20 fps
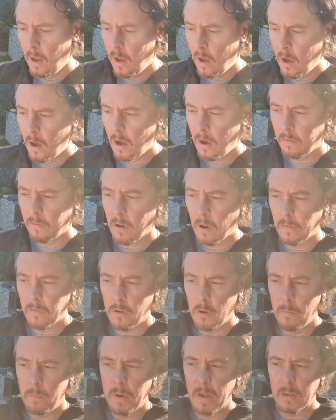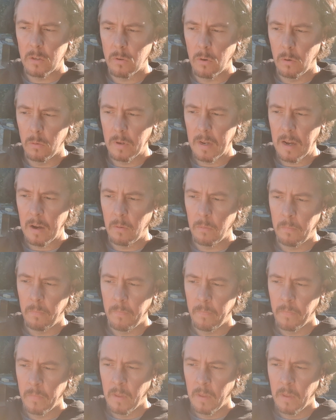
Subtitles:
I've got a few bits wrote down.